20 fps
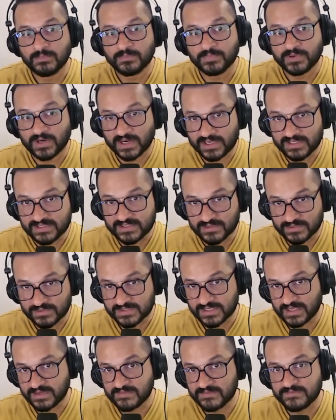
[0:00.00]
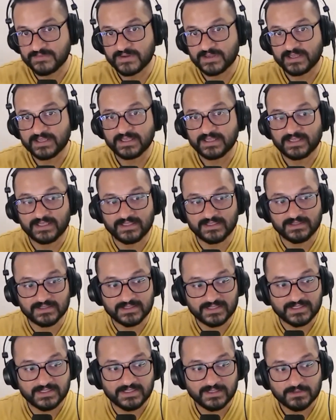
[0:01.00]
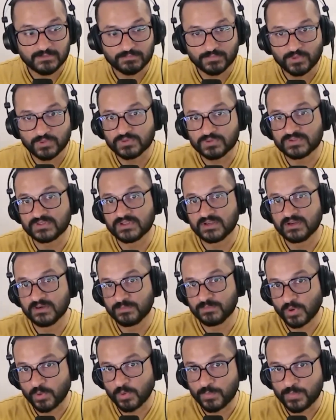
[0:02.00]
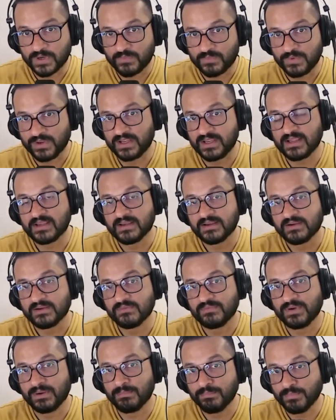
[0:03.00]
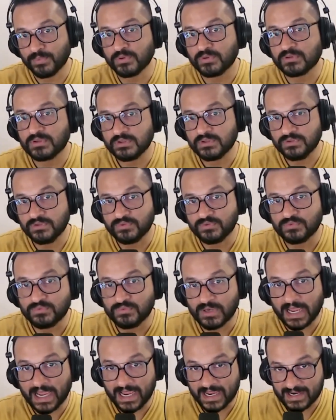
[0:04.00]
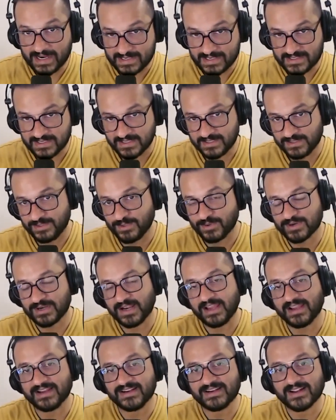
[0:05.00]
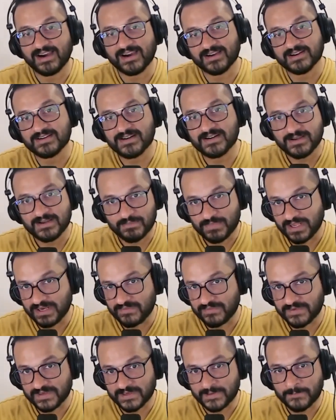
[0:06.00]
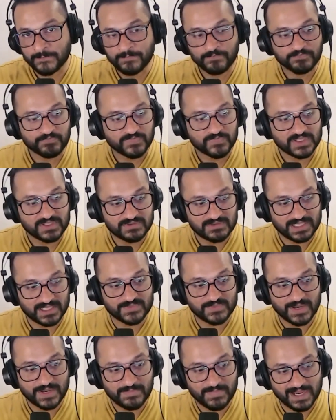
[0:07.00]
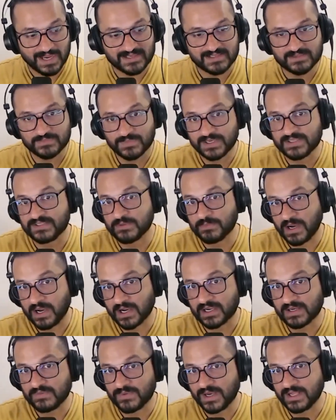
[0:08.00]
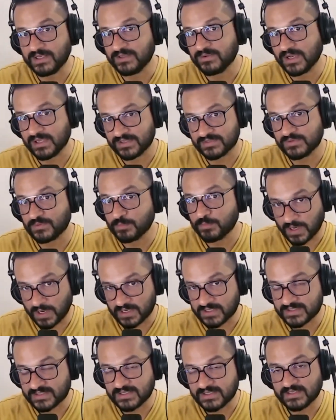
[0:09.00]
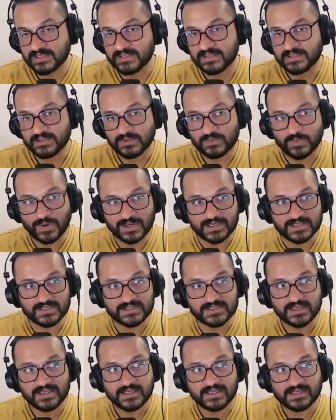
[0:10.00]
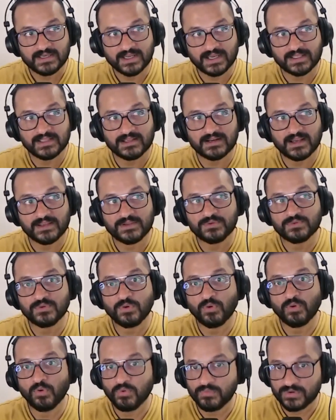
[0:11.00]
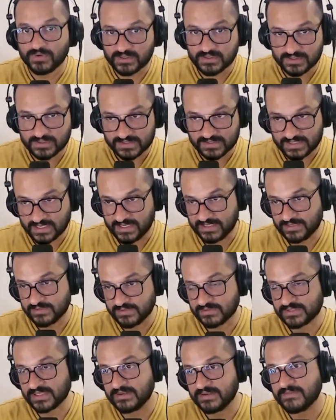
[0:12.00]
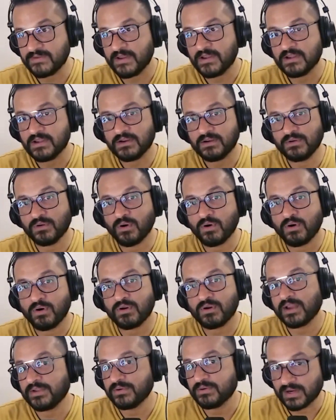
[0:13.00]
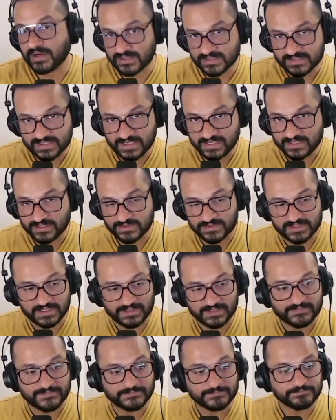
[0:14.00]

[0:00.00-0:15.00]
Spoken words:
price yourself in the most appropriate way where both you and your client are benefited. So that's why maximize your market value has two parts. One is neither are you overselling yourself, nor are you underselling yourself.